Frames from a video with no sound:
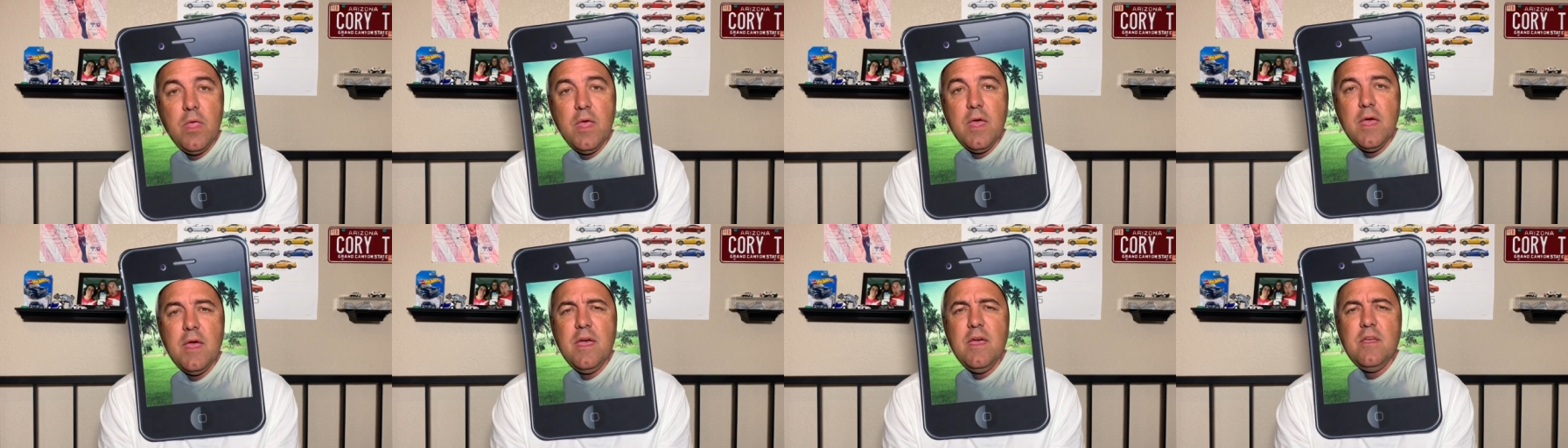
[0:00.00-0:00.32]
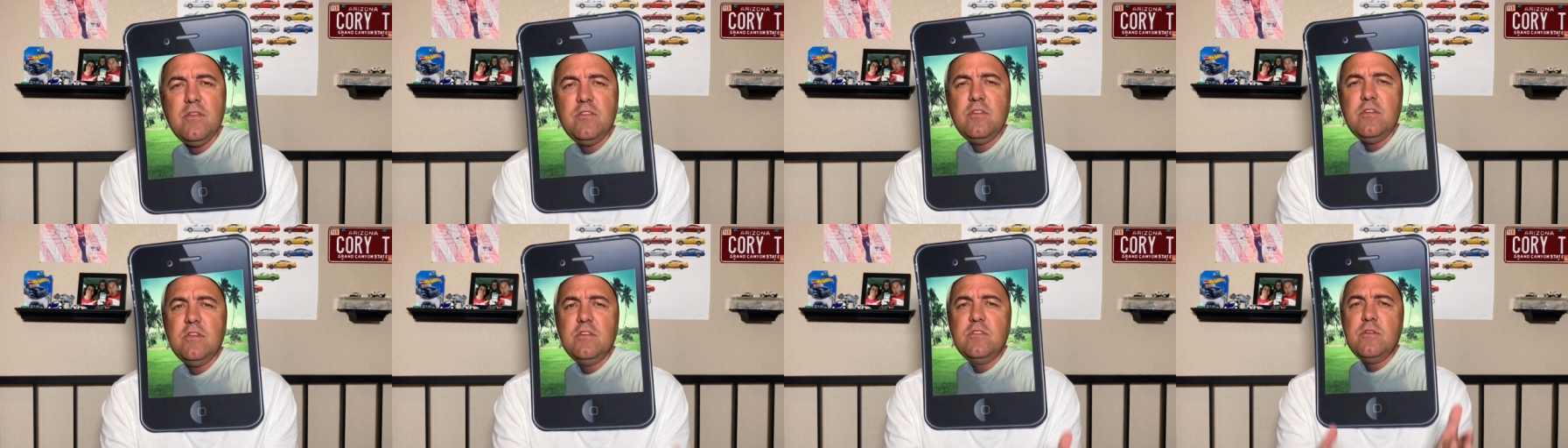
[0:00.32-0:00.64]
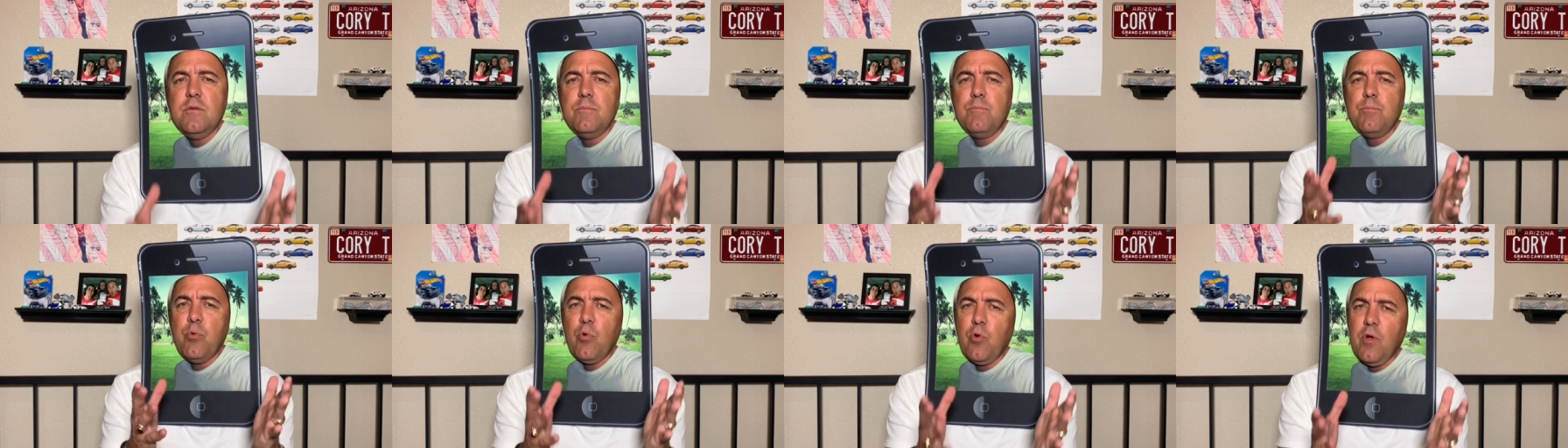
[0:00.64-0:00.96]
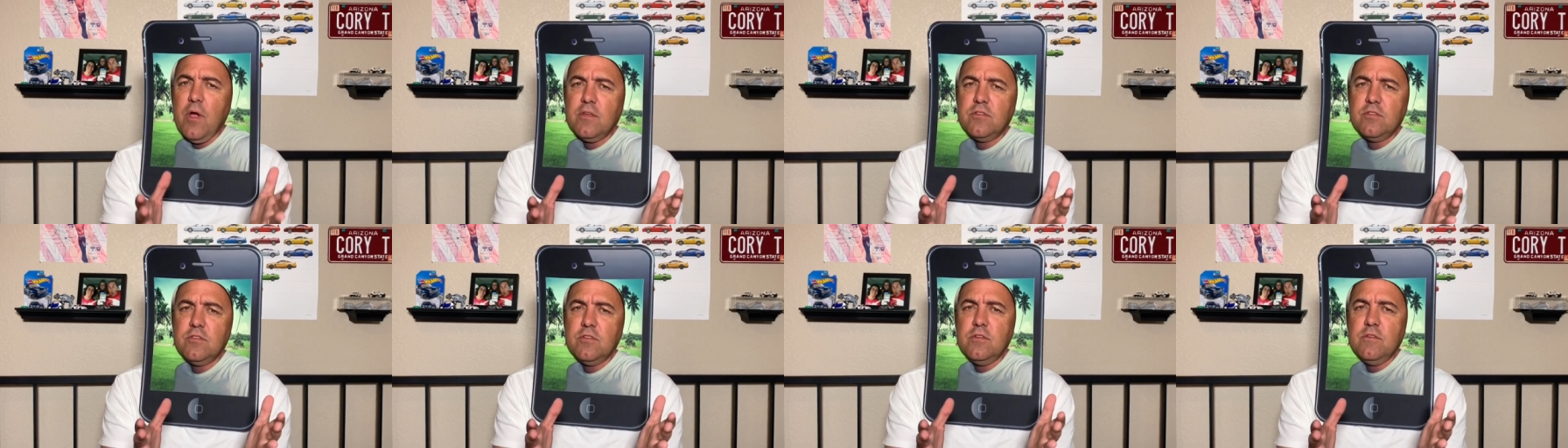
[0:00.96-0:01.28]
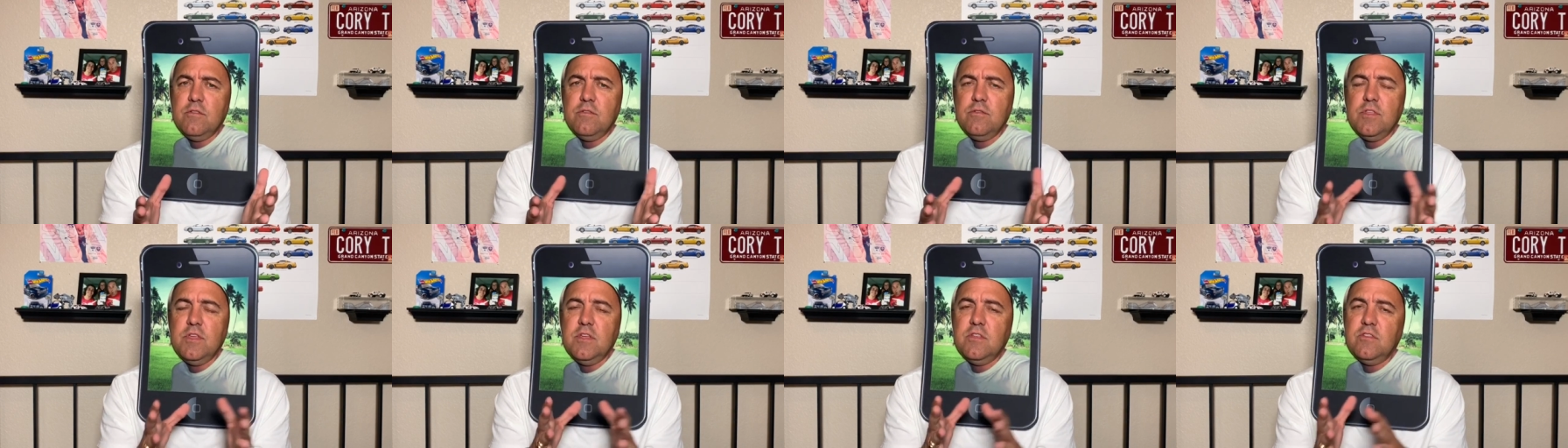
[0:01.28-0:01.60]
Is it as
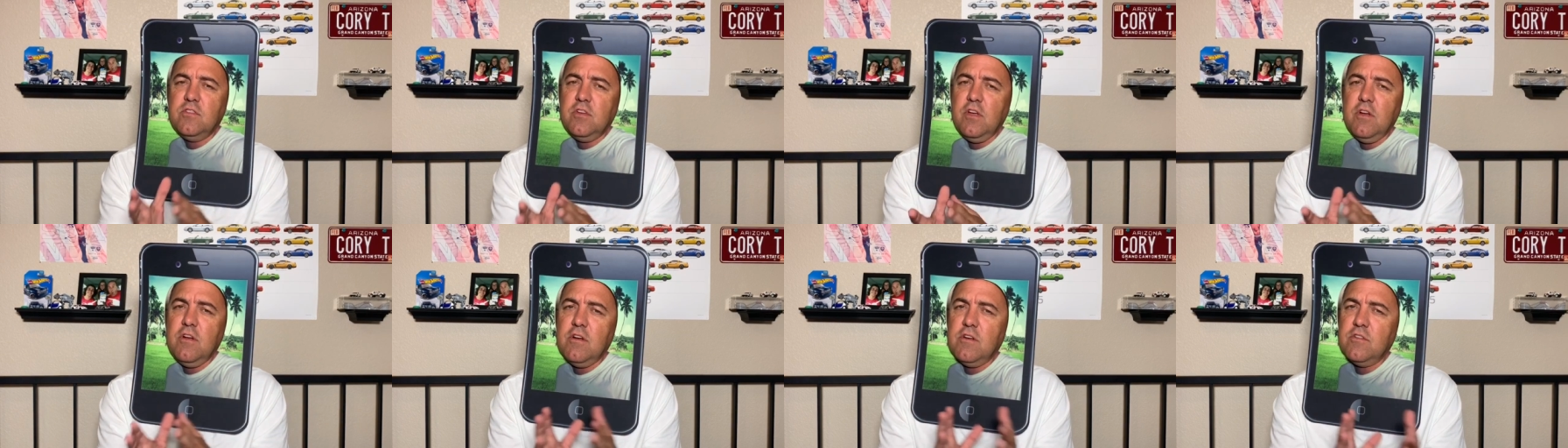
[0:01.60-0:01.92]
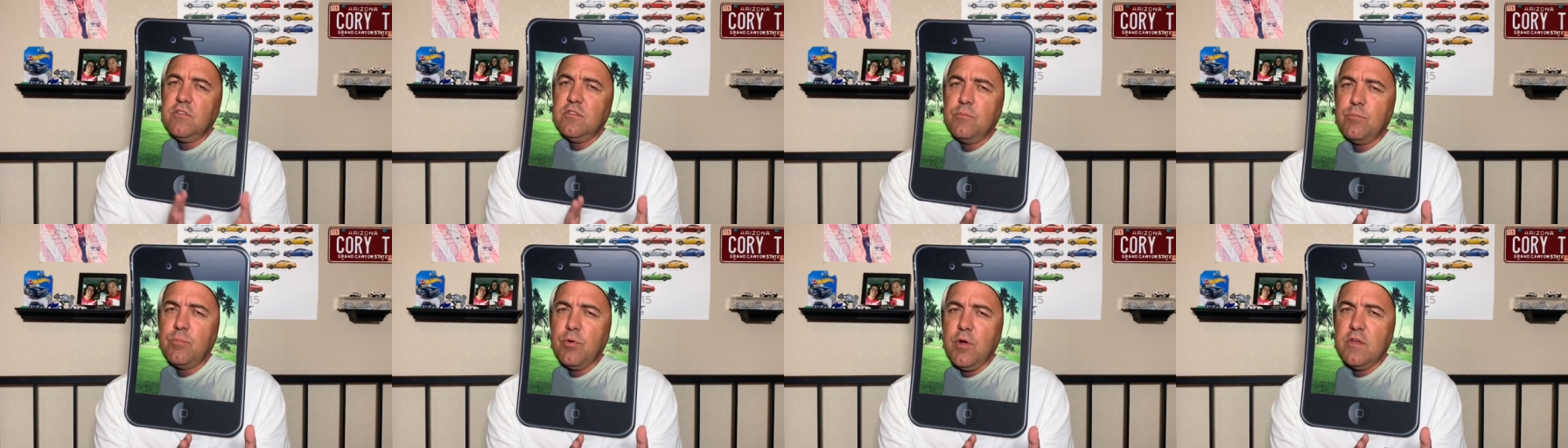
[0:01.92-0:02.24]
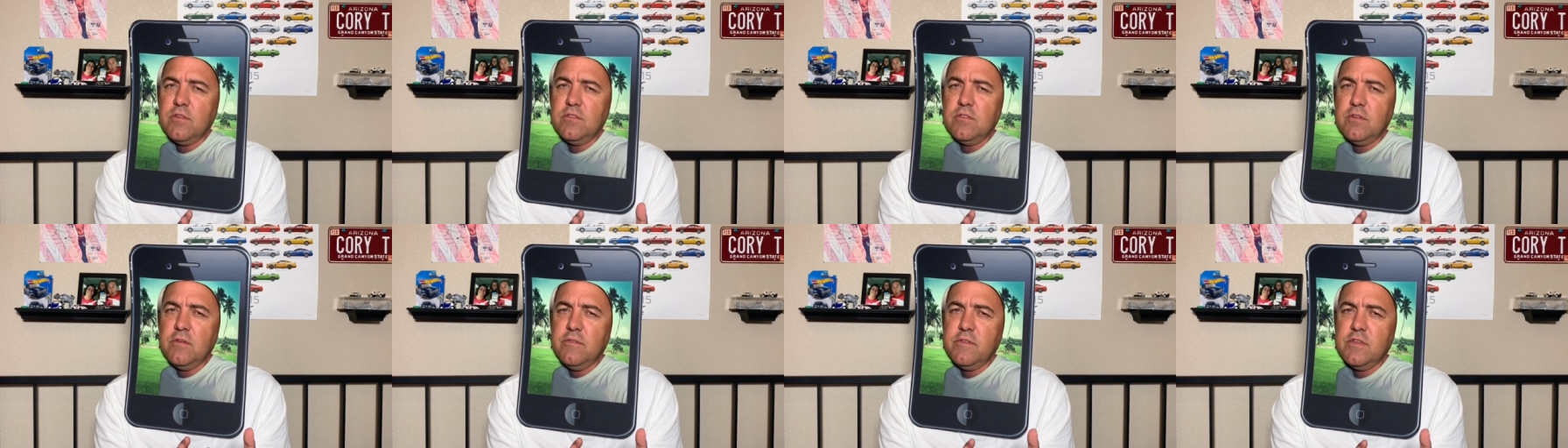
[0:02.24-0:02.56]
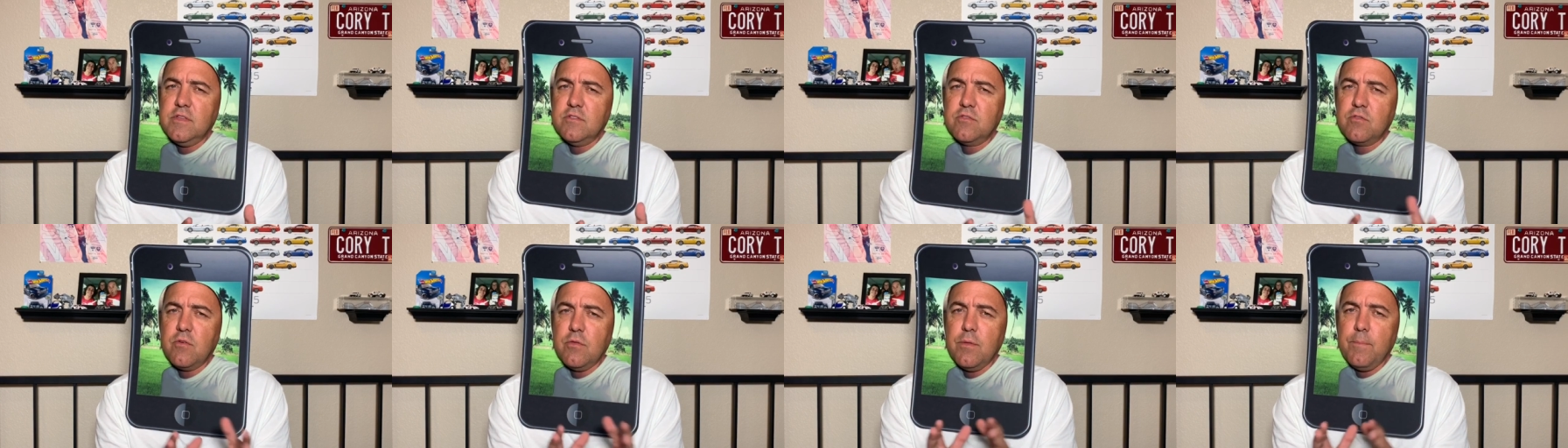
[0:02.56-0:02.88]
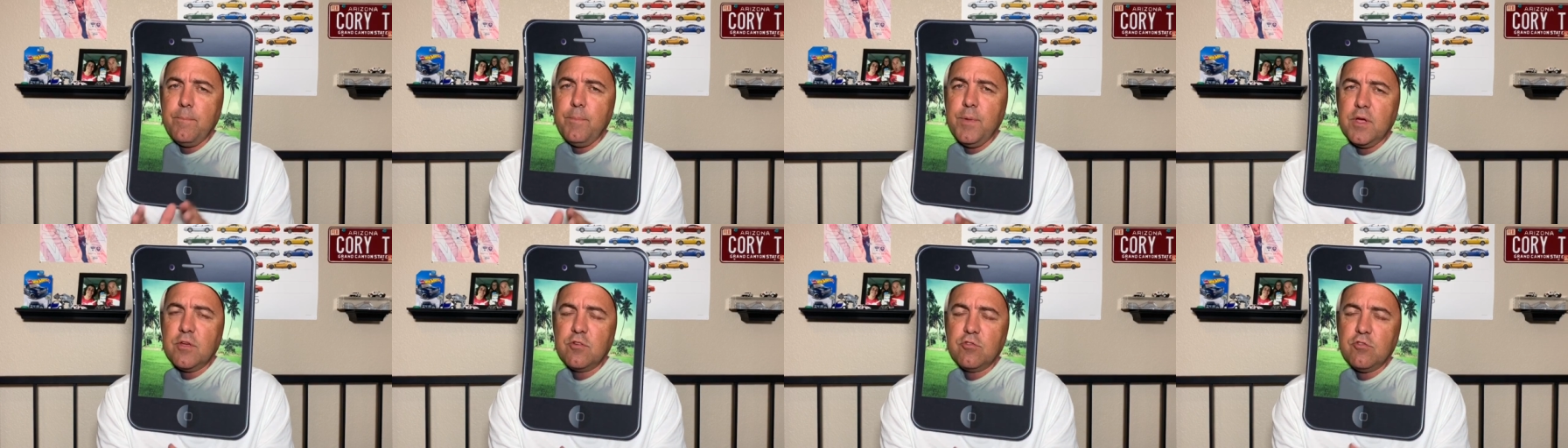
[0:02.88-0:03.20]
impressive, the interior as impressive as it is from the
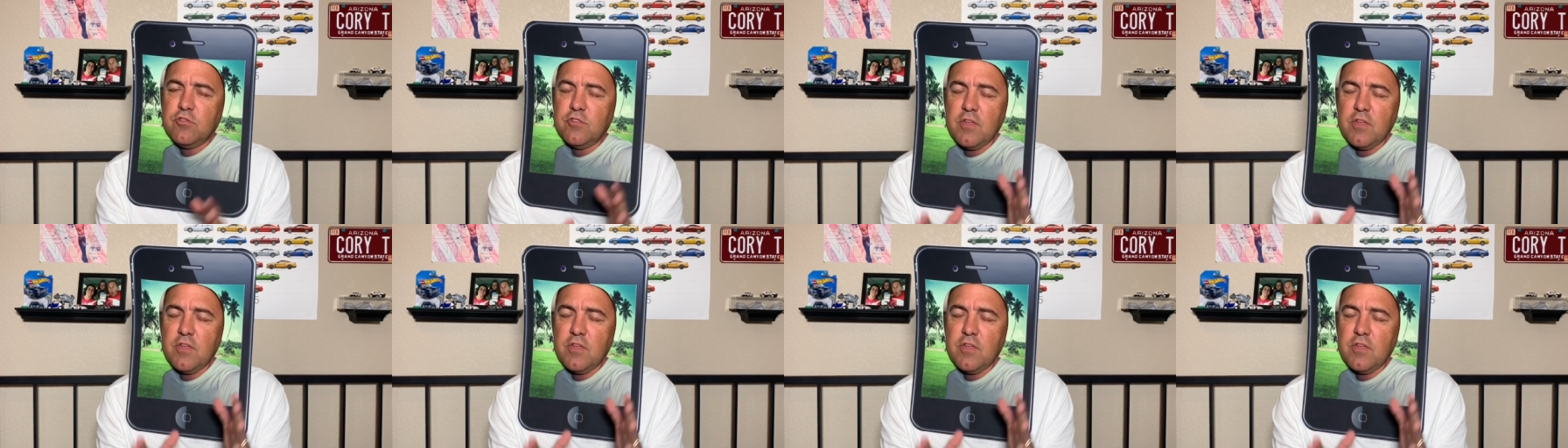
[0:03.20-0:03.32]
pictures?